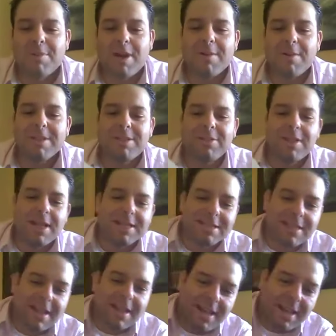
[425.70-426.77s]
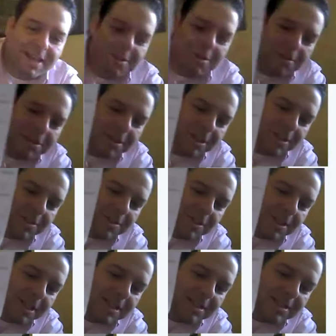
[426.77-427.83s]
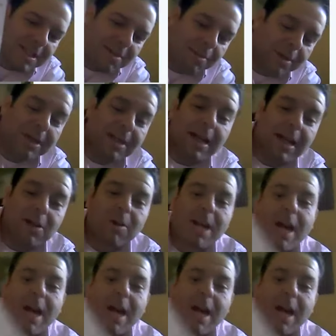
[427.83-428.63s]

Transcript: is where I went to yesterday. I knew I was going to do this. We can,